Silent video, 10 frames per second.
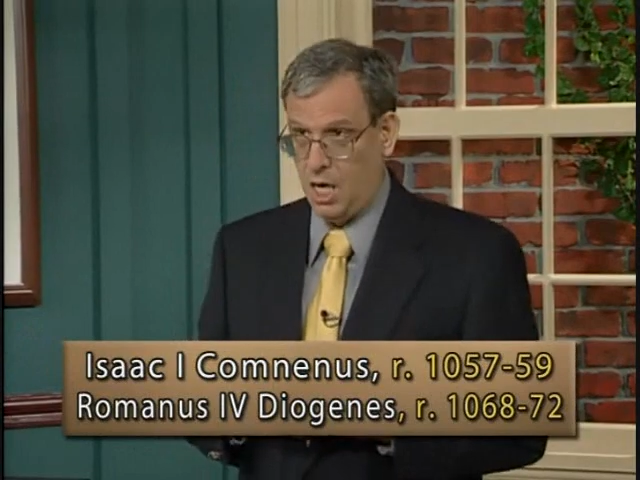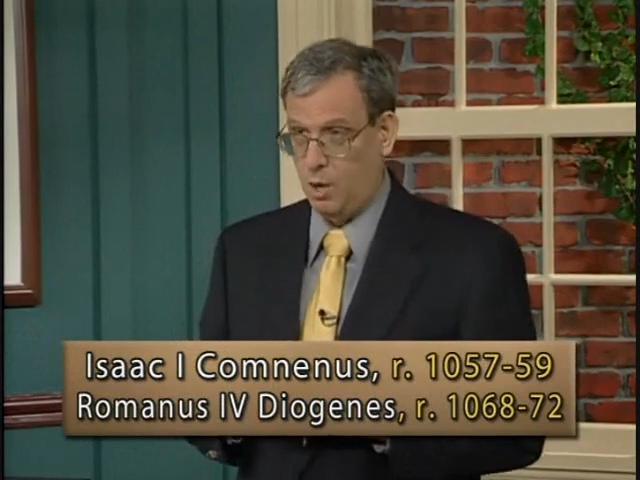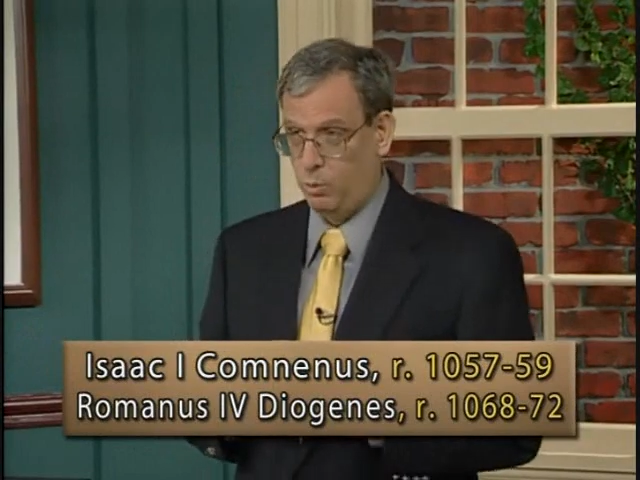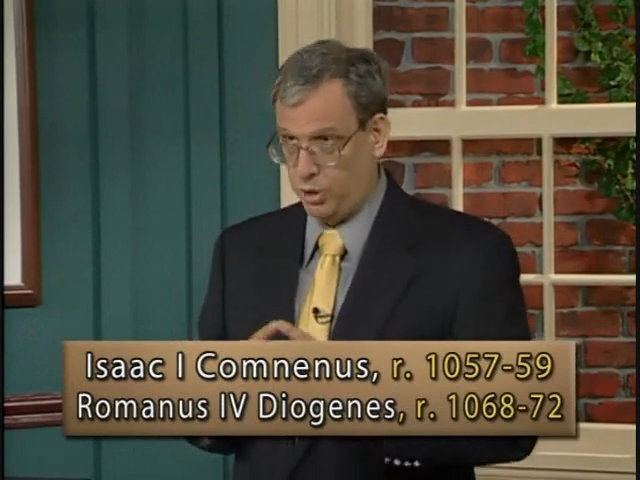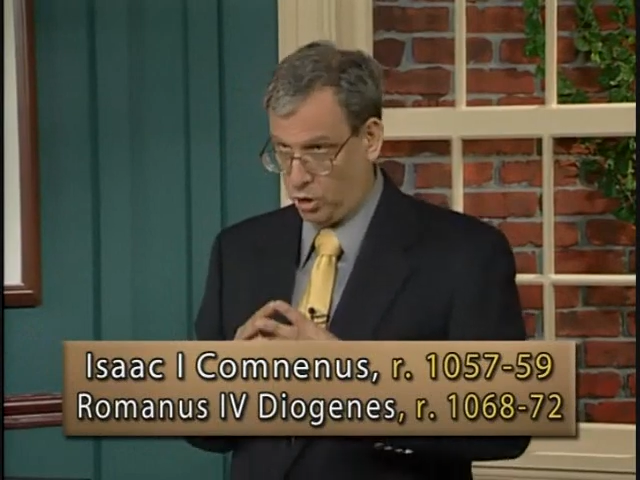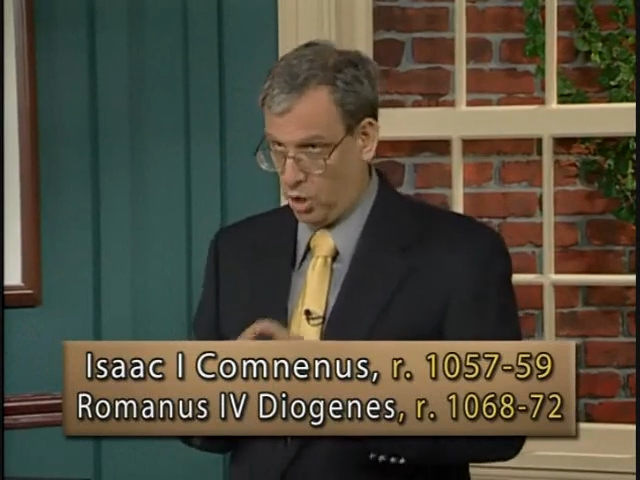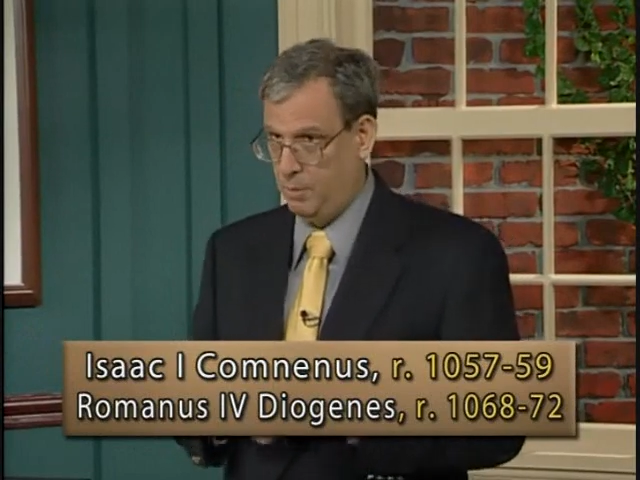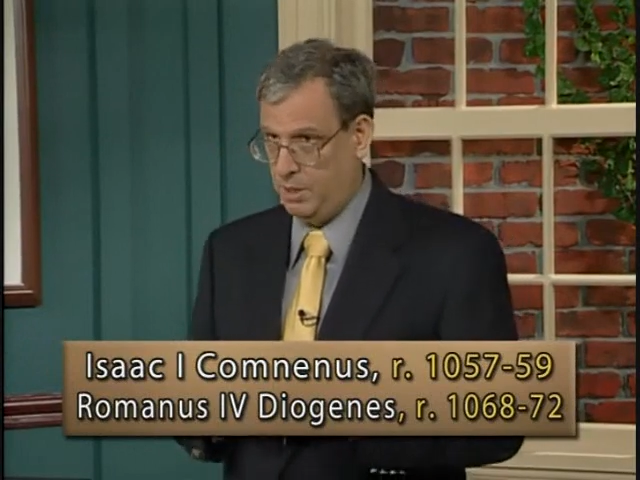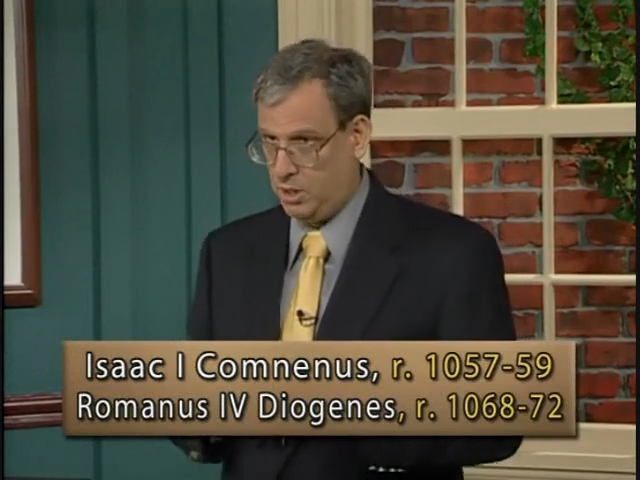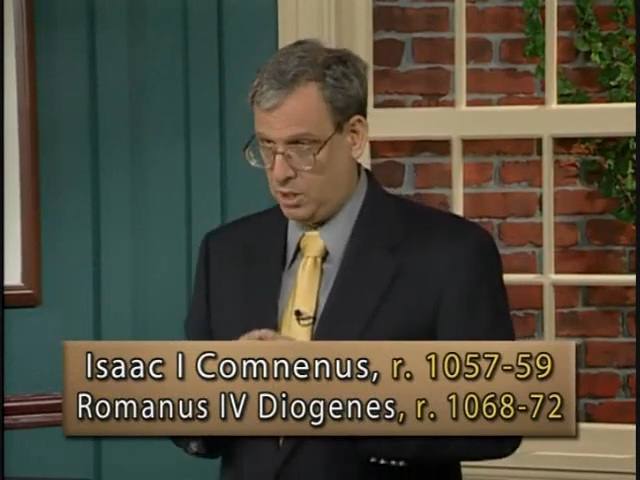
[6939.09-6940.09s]
uh, were
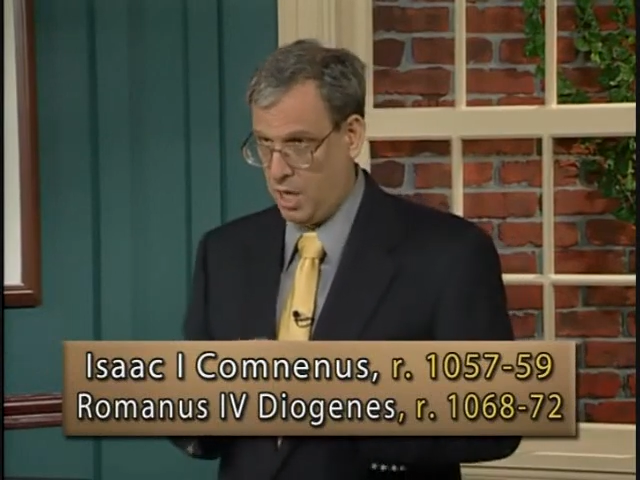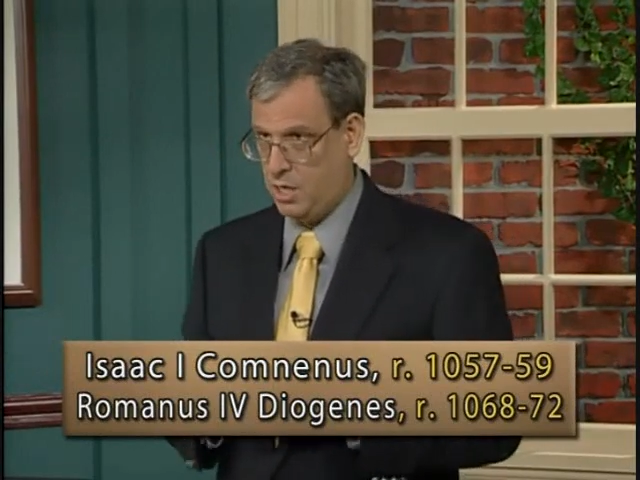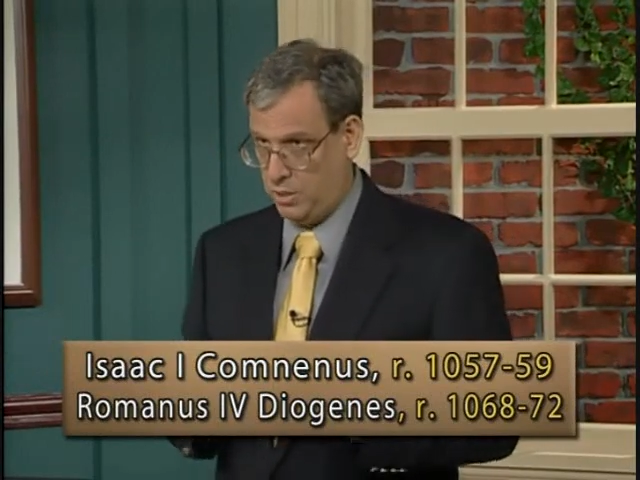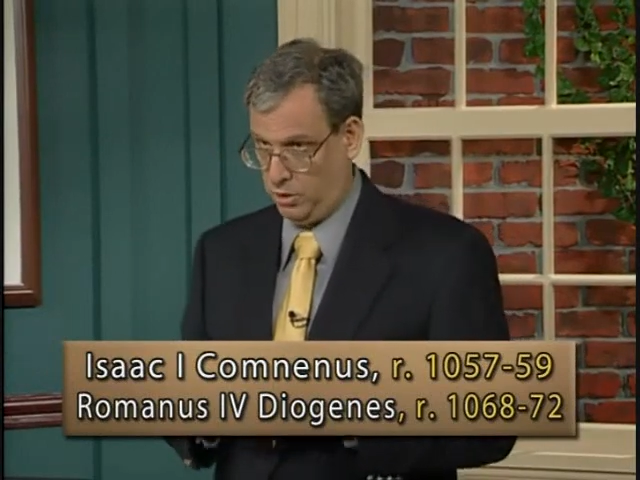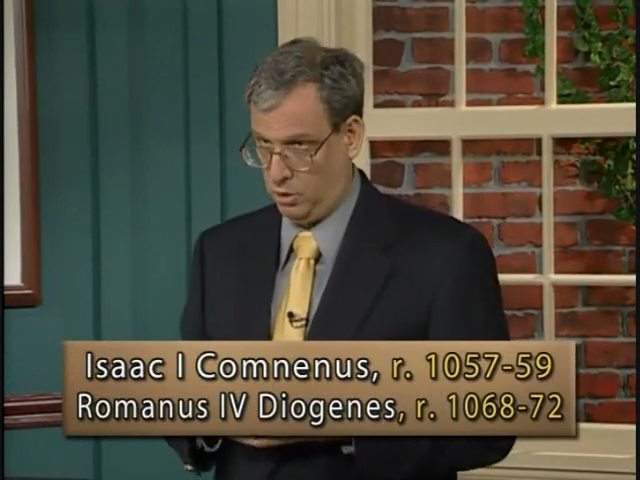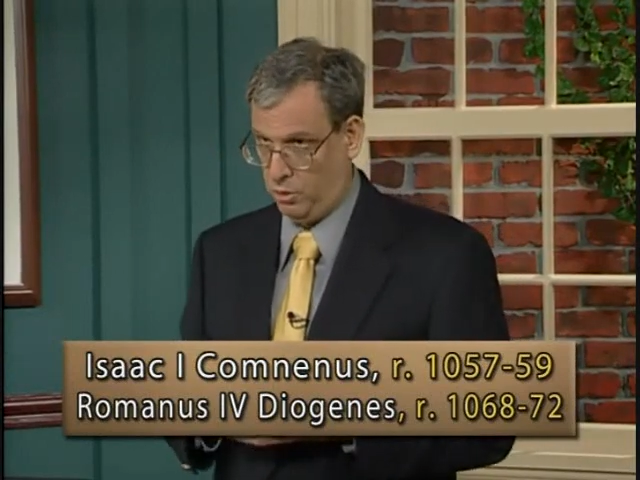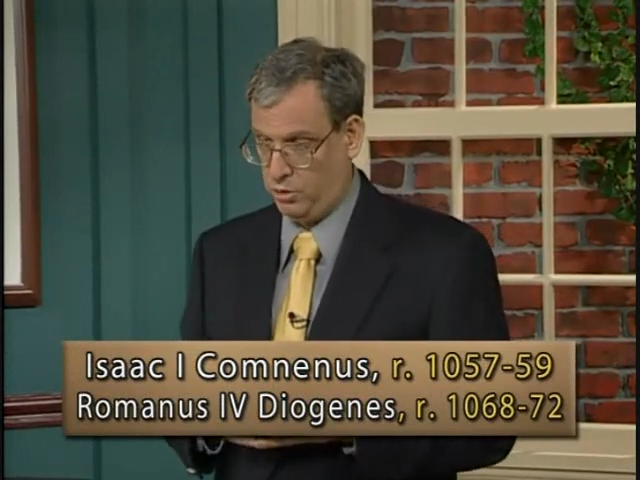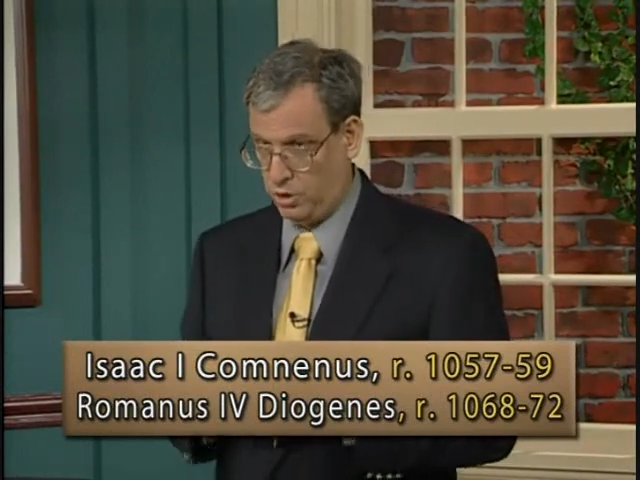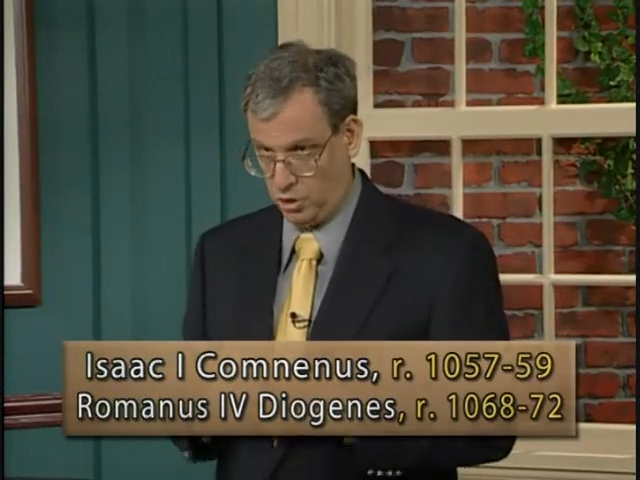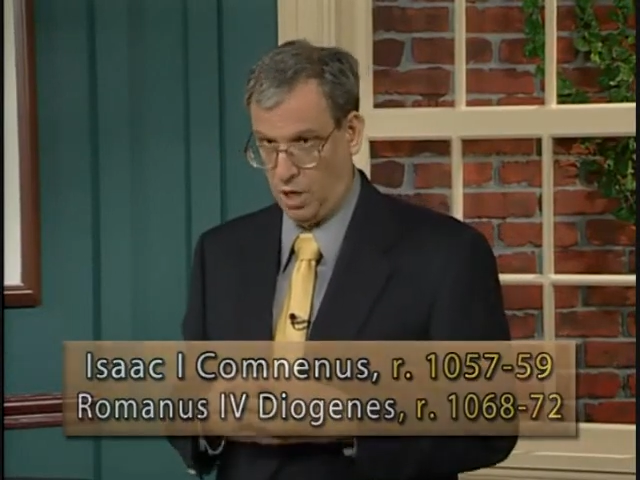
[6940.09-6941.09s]
determined to take on the
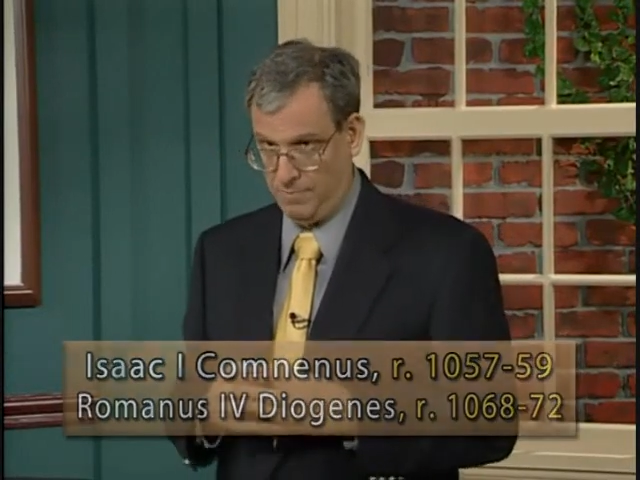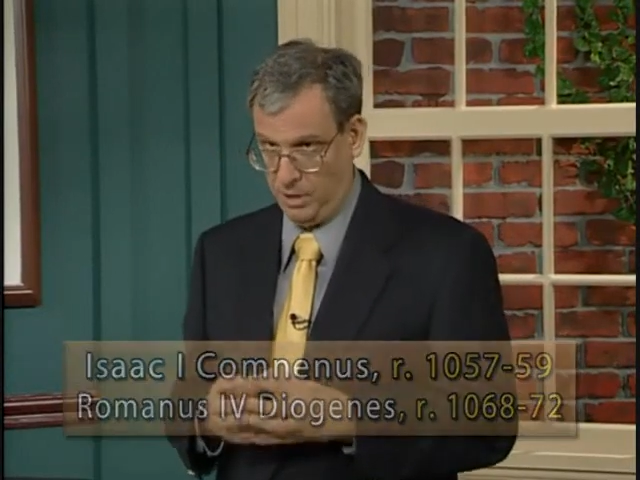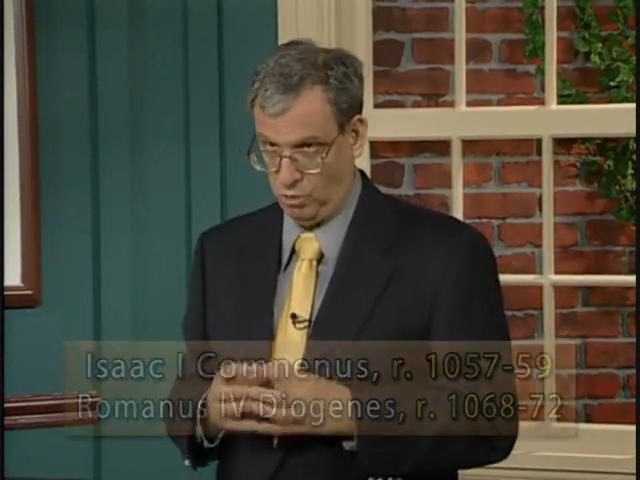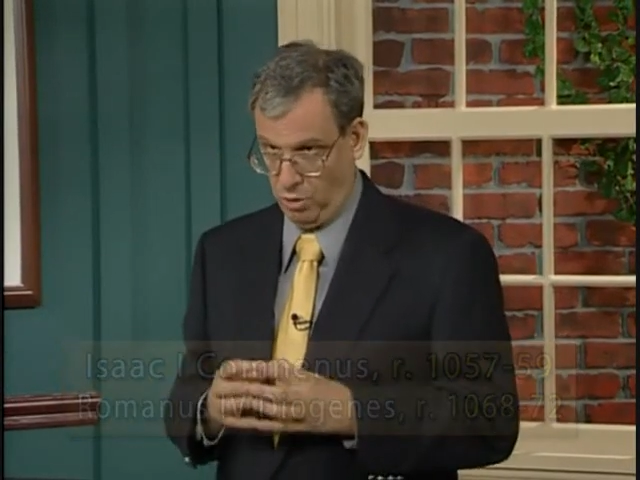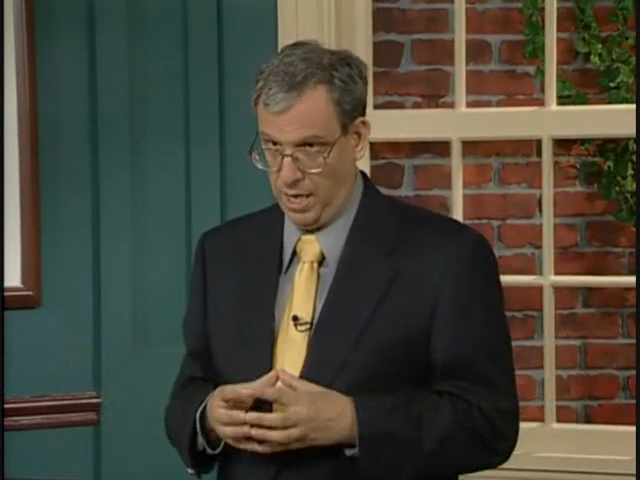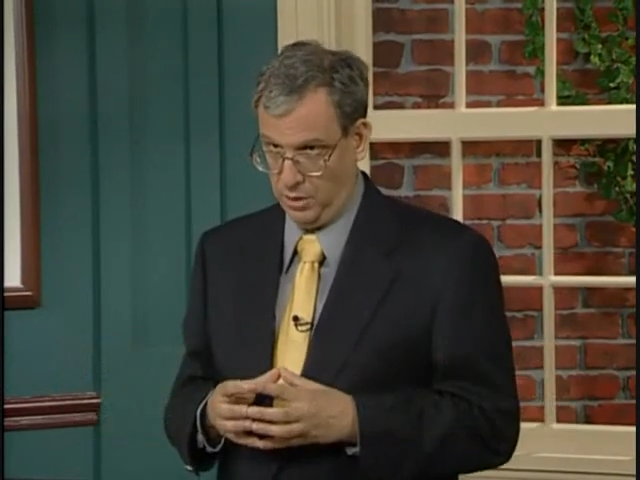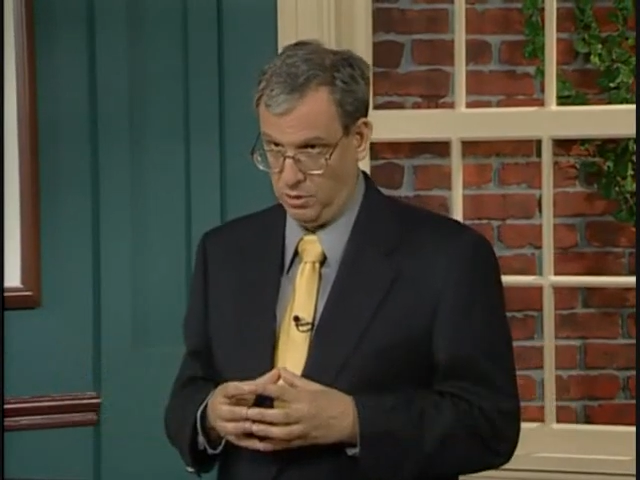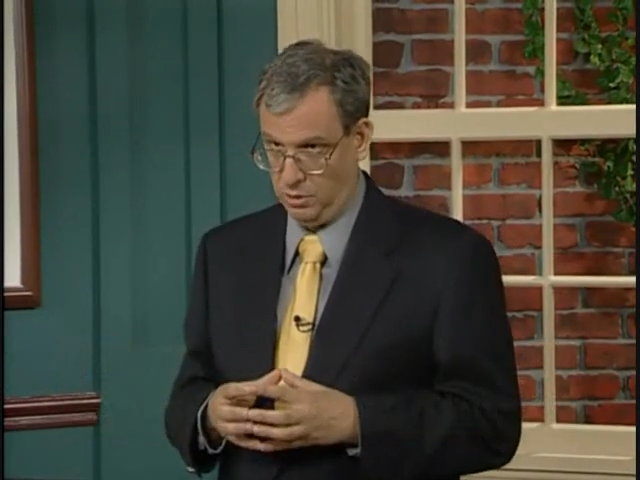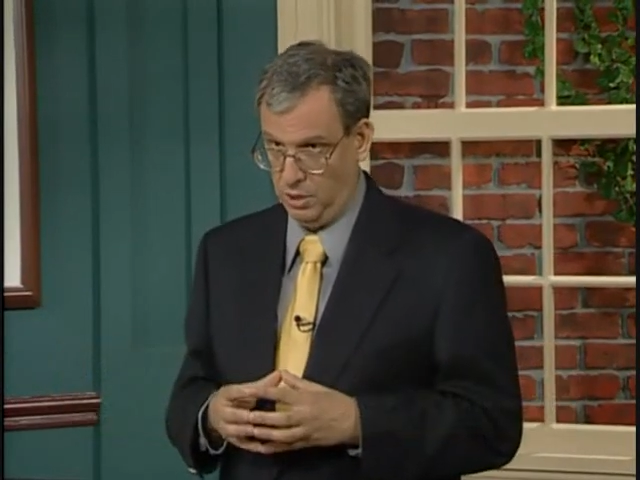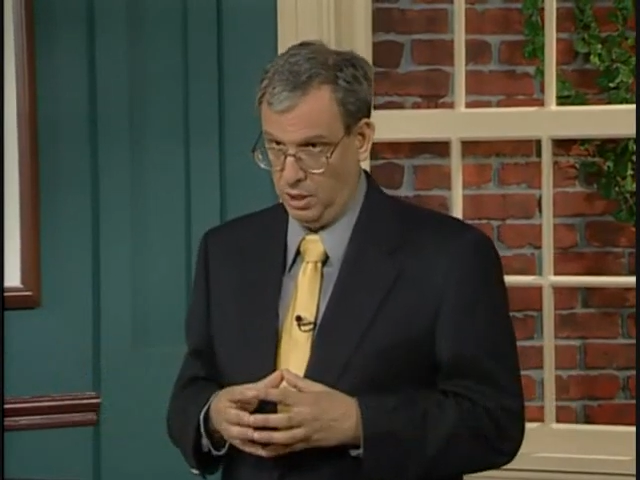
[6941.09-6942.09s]
Turks and stop these
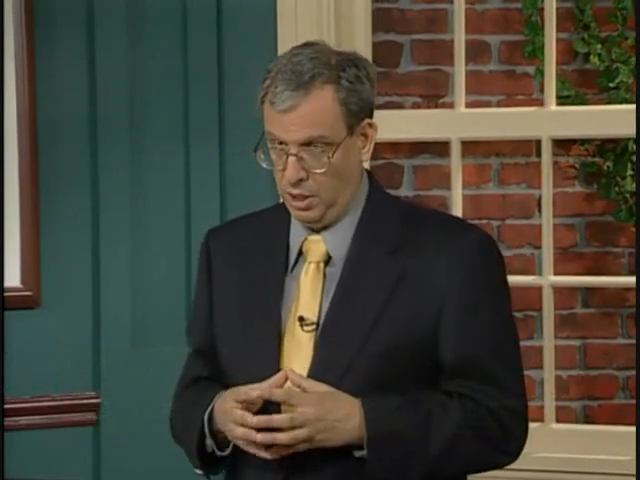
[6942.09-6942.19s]
raids.